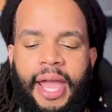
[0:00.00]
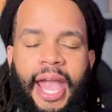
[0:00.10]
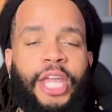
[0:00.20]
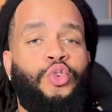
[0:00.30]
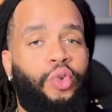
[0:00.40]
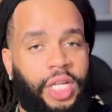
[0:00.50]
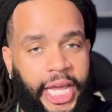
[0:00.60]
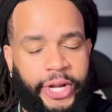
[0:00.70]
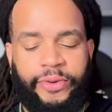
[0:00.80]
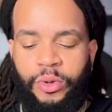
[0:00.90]
And you
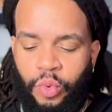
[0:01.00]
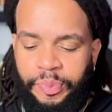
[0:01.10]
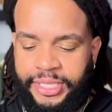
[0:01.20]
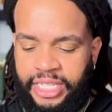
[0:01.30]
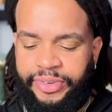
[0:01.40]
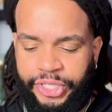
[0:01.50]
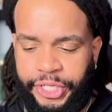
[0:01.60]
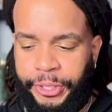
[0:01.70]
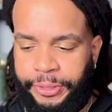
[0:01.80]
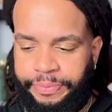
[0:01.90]
layer it with Pacific
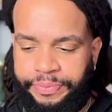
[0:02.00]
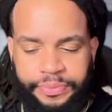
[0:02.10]
Chill,